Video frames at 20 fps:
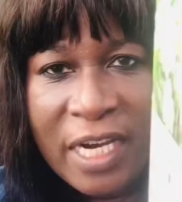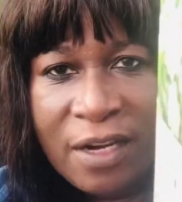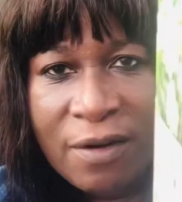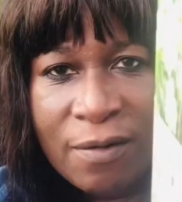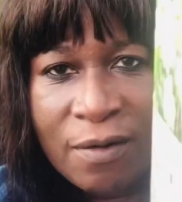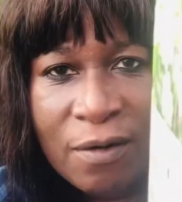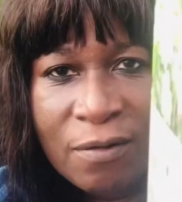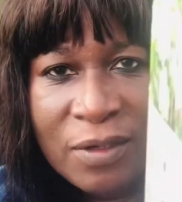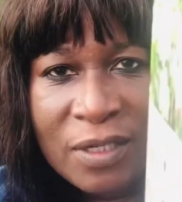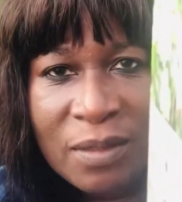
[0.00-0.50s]

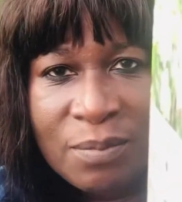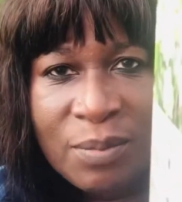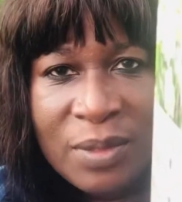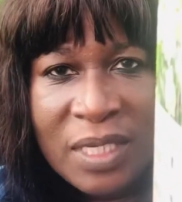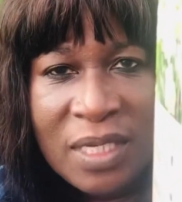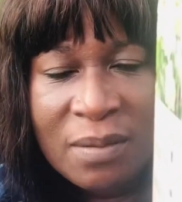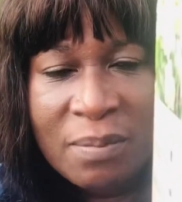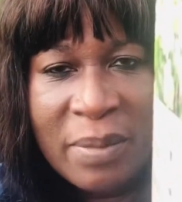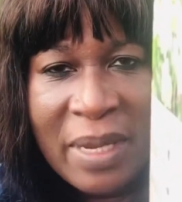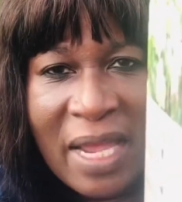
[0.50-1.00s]
grow to
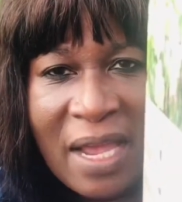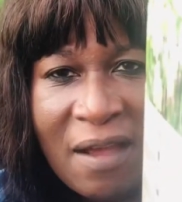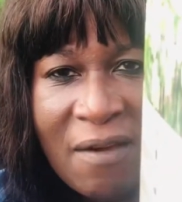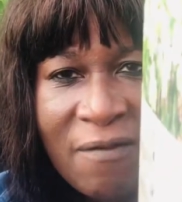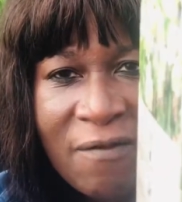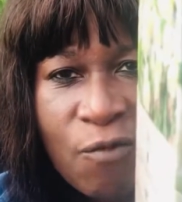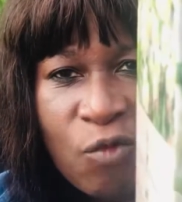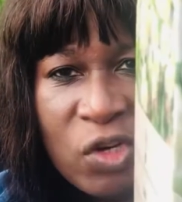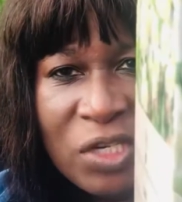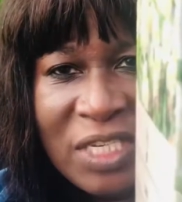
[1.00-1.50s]
be about
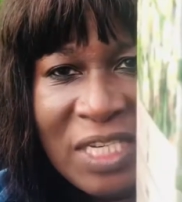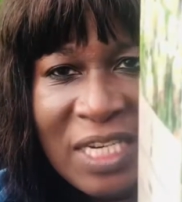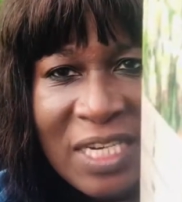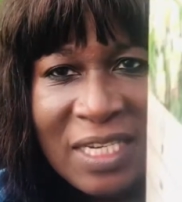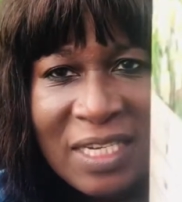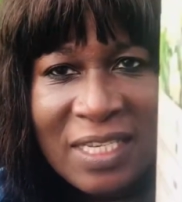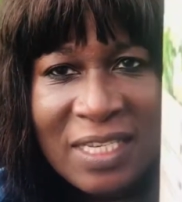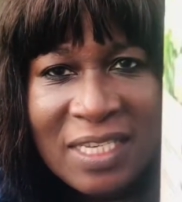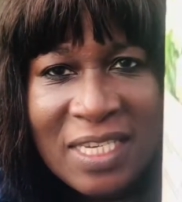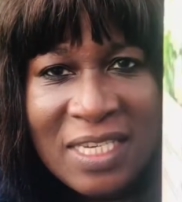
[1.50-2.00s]
14
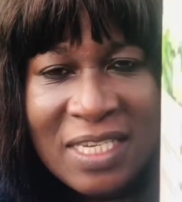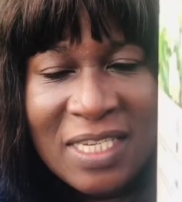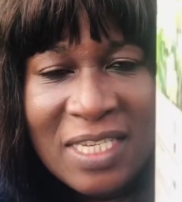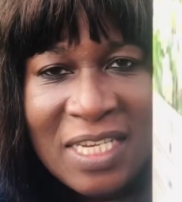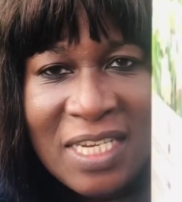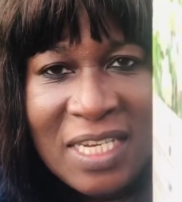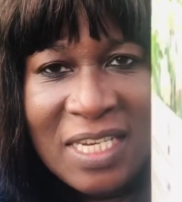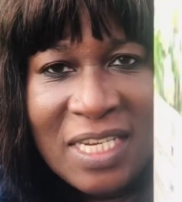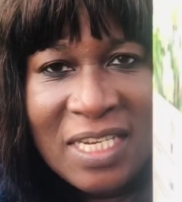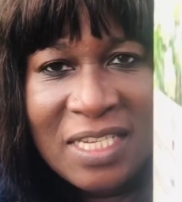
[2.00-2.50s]
to
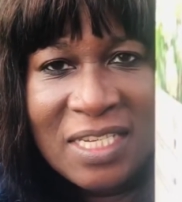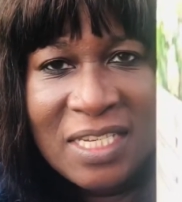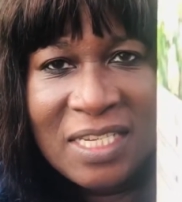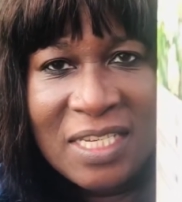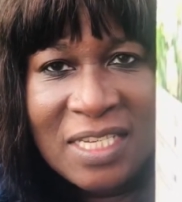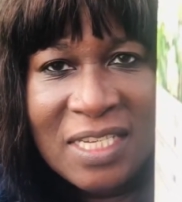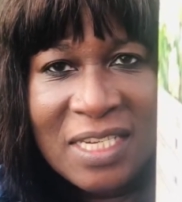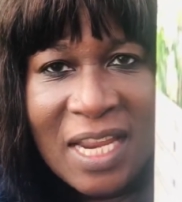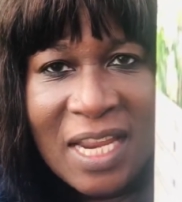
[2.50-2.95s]
16 inches in